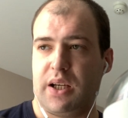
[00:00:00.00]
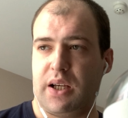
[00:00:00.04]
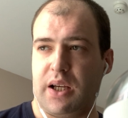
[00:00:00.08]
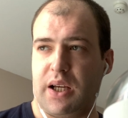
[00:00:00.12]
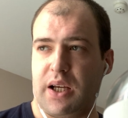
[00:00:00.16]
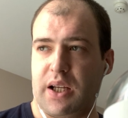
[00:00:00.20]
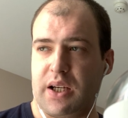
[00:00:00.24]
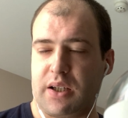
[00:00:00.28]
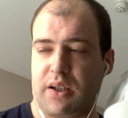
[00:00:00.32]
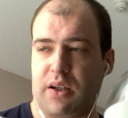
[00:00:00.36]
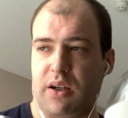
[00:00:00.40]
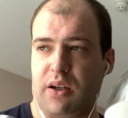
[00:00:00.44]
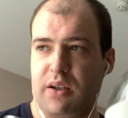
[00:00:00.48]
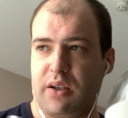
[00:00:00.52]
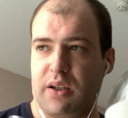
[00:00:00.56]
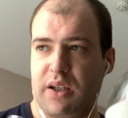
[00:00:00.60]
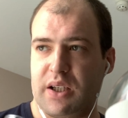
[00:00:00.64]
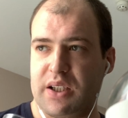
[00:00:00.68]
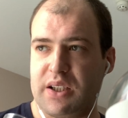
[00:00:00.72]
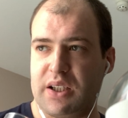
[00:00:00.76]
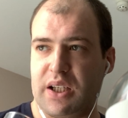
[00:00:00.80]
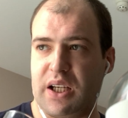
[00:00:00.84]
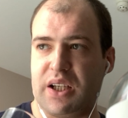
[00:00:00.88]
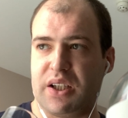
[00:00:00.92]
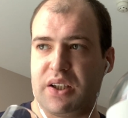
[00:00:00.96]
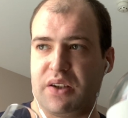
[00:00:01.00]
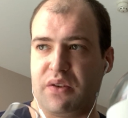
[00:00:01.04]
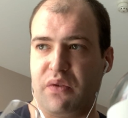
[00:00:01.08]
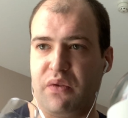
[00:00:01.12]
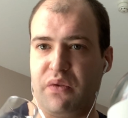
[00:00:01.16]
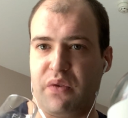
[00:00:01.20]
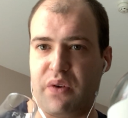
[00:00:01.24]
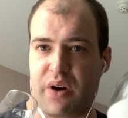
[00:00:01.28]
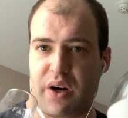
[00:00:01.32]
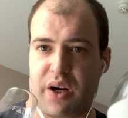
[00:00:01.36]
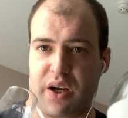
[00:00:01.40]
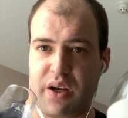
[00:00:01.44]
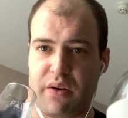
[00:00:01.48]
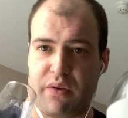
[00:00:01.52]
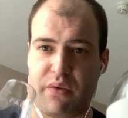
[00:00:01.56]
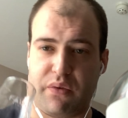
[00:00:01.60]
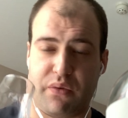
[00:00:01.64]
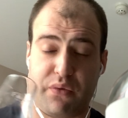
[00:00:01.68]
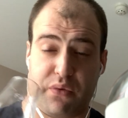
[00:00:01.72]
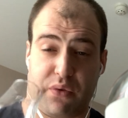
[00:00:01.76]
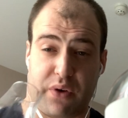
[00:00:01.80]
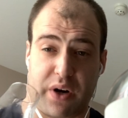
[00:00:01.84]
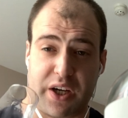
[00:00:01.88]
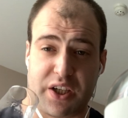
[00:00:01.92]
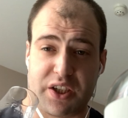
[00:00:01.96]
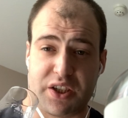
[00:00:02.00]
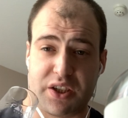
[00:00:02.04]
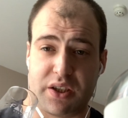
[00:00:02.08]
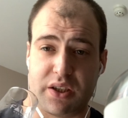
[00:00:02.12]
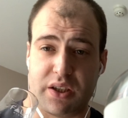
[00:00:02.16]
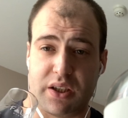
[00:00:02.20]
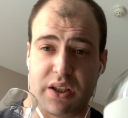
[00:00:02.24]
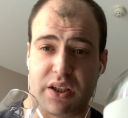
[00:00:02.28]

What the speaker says: and it's very fresh.